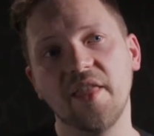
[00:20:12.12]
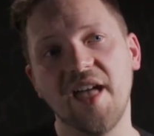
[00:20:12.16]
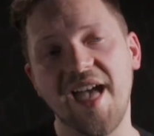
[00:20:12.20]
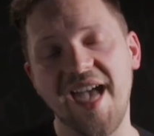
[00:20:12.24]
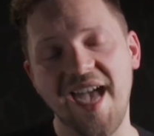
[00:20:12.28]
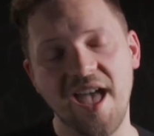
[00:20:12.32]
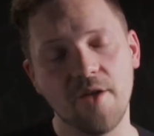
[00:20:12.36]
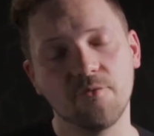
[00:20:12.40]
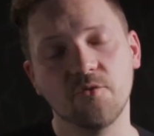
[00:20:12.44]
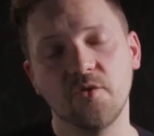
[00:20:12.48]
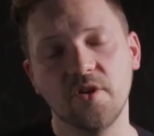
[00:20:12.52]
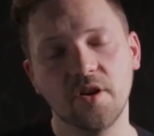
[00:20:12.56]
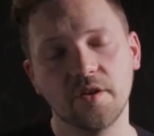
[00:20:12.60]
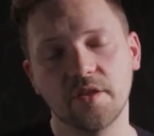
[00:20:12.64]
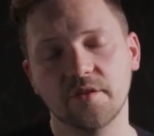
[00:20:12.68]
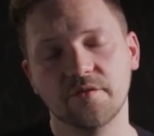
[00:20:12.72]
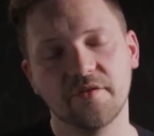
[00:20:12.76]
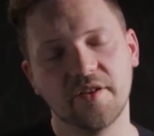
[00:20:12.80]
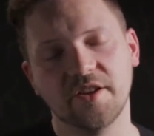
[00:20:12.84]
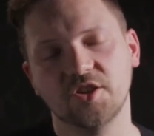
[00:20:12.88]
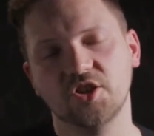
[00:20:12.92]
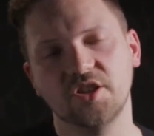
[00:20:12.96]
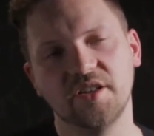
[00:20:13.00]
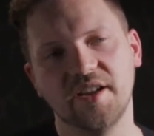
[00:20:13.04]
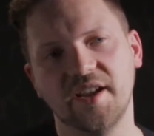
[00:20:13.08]
that every other
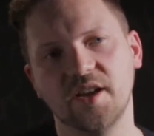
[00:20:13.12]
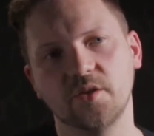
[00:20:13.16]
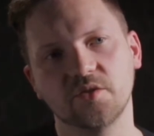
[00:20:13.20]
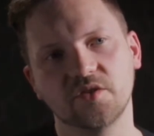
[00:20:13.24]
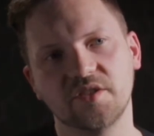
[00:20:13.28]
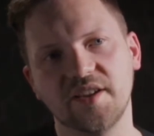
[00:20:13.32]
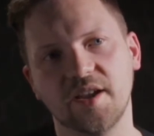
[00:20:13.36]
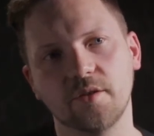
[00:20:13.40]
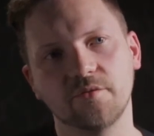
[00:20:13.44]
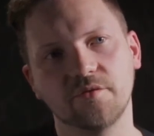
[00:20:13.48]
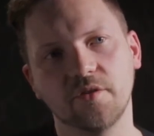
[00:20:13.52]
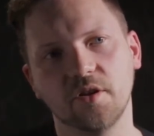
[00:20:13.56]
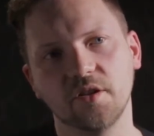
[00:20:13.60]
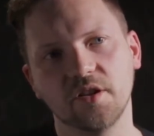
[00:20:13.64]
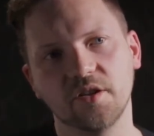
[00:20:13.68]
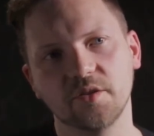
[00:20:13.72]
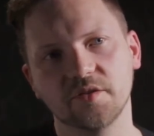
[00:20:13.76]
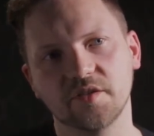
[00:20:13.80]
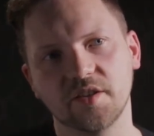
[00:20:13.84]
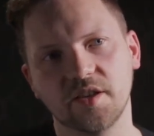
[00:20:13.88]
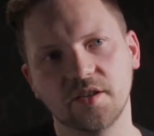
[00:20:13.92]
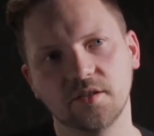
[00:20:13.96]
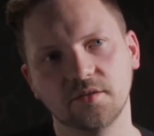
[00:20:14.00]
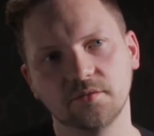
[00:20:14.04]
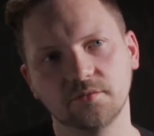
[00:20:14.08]
fashion house now
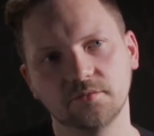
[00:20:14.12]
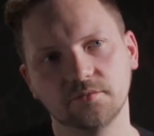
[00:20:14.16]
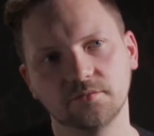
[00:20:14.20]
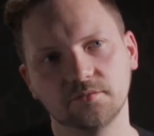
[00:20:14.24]
follows it.